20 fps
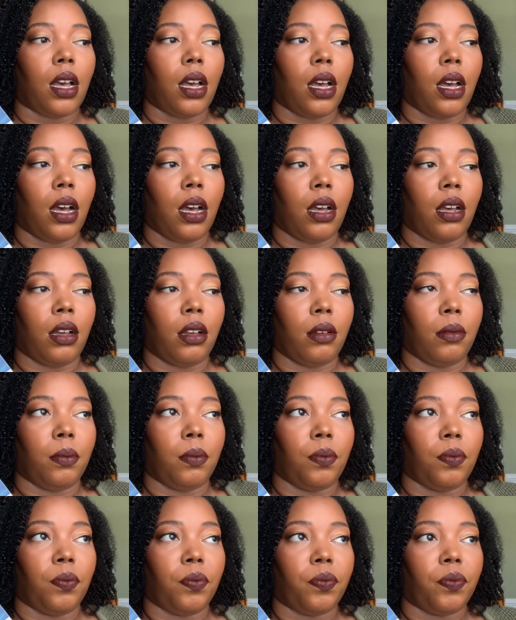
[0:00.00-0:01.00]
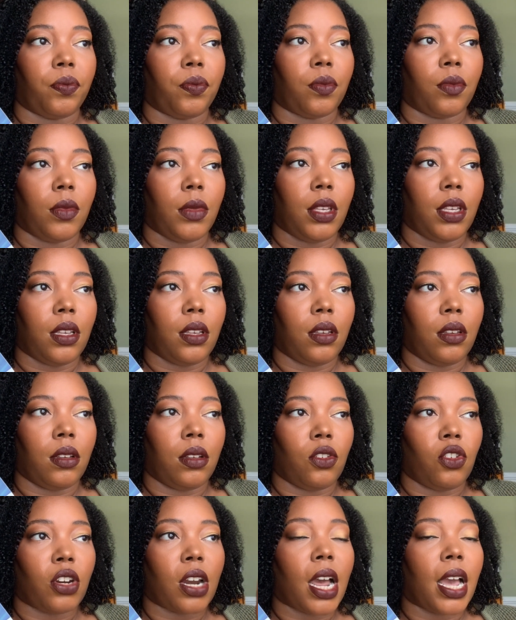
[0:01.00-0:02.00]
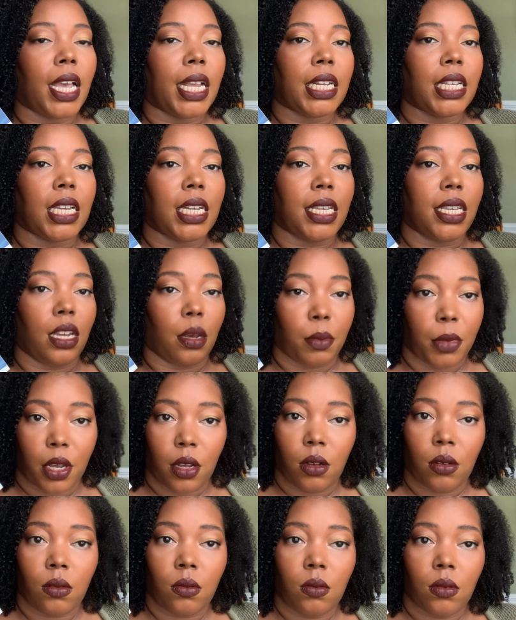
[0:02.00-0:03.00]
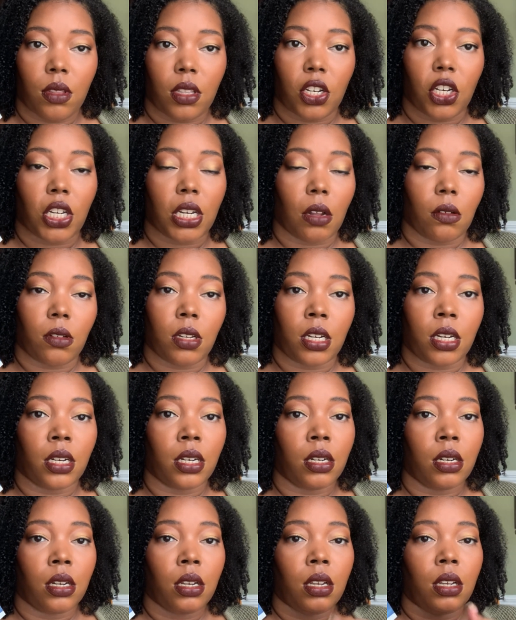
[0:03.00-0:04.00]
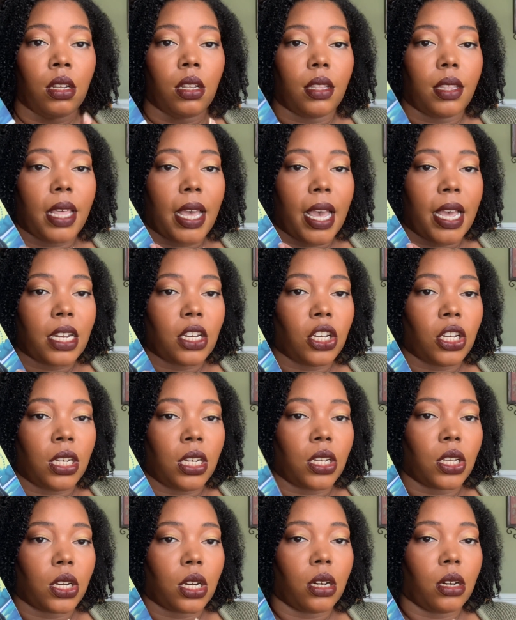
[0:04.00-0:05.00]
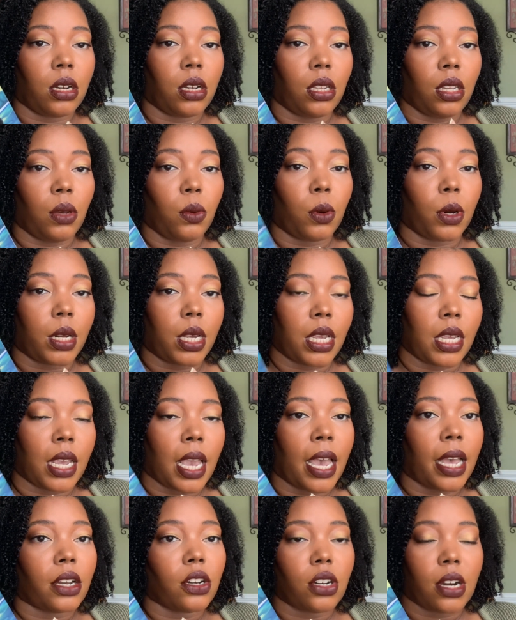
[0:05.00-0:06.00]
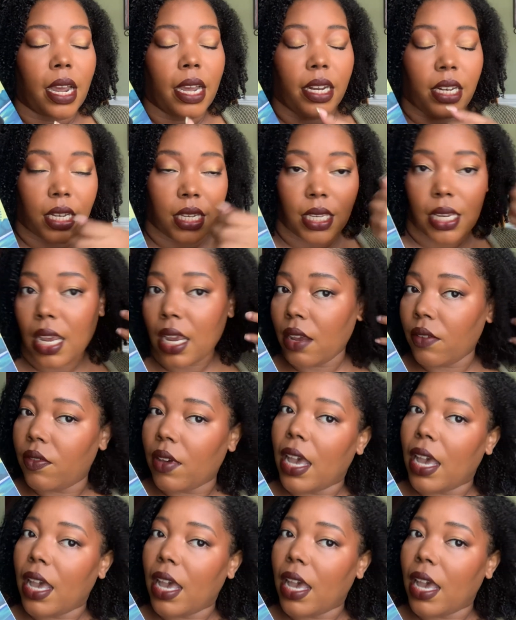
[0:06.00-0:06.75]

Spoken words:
trying to demo the shelter that she is currently working at and trying to save.